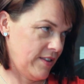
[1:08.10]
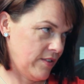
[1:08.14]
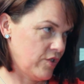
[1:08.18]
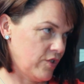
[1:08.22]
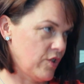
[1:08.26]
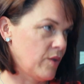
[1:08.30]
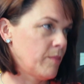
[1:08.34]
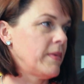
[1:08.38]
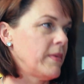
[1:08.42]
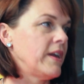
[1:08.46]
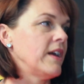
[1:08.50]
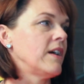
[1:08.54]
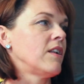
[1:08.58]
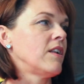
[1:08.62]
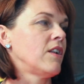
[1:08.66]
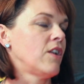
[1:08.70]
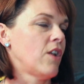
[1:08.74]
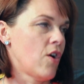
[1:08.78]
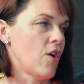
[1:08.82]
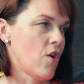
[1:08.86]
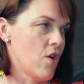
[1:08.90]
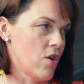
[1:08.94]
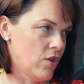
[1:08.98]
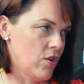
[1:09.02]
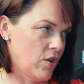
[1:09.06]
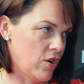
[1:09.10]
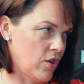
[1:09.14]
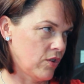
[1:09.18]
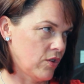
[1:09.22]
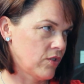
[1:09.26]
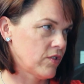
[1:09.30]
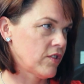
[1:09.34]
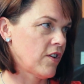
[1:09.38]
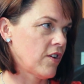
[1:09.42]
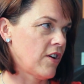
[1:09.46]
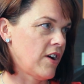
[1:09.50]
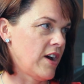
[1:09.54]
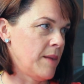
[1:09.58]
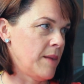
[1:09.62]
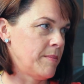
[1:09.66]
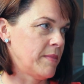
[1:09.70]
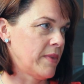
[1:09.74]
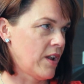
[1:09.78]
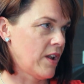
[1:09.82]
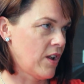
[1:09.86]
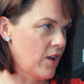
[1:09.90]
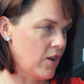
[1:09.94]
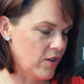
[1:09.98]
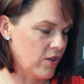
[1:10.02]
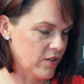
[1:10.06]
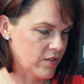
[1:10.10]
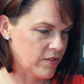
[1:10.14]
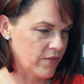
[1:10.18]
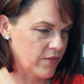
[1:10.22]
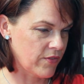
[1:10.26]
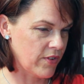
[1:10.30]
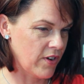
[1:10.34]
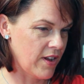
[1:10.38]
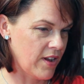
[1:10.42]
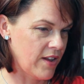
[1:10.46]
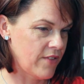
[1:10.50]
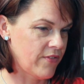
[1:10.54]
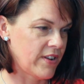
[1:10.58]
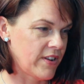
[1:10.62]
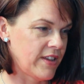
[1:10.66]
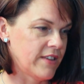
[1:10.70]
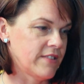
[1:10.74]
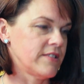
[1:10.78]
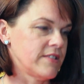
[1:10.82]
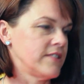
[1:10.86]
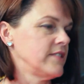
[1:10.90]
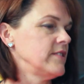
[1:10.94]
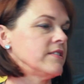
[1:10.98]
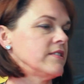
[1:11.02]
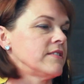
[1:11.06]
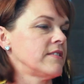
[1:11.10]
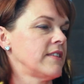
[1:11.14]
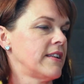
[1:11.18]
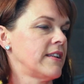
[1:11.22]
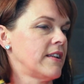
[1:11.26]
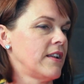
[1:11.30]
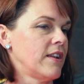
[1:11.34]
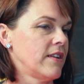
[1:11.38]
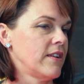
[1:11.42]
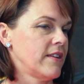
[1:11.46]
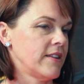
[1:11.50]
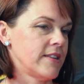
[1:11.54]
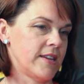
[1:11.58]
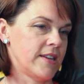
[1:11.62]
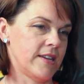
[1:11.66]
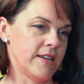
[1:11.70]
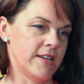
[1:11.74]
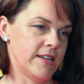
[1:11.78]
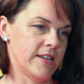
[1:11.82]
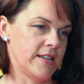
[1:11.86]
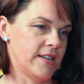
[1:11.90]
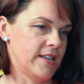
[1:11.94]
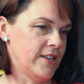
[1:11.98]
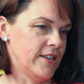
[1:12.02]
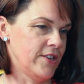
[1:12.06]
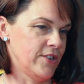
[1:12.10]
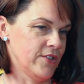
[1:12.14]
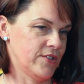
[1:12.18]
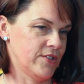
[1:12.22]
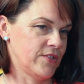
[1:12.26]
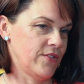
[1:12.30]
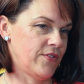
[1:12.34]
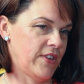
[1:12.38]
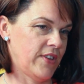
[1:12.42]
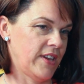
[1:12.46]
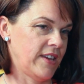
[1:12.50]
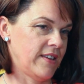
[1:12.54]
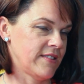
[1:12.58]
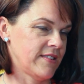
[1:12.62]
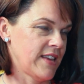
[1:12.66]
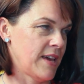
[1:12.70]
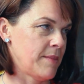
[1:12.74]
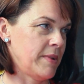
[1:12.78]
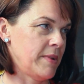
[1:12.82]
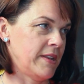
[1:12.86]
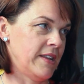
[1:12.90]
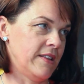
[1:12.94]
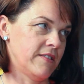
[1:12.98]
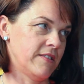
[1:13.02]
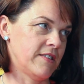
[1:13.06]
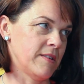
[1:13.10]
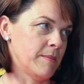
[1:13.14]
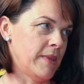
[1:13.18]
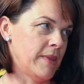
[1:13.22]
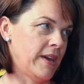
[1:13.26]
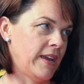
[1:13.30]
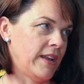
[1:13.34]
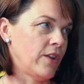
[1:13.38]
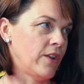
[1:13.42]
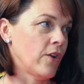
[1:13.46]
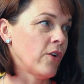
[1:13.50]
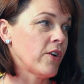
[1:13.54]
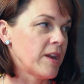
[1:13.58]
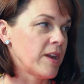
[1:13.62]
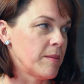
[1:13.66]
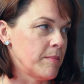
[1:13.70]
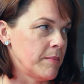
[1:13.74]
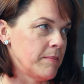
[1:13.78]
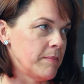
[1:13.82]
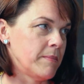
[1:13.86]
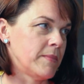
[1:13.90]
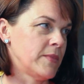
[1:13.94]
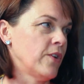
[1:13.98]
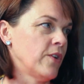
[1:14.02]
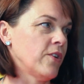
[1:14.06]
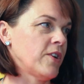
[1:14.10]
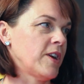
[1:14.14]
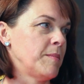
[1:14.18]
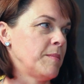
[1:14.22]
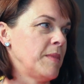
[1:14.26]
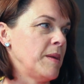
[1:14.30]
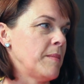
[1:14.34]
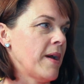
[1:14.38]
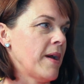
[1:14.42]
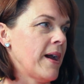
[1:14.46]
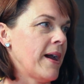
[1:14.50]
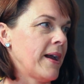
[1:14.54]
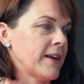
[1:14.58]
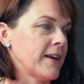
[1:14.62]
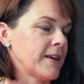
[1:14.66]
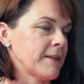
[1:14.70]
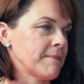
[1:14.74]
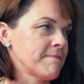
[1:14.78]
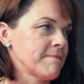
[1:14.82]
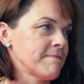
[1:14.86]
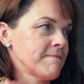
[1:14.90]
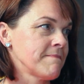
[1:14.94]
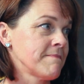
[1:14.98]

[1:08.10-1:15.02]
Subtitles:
it took me a long, long time. Lots of life lessons and lots of things happening to me, knocking me back.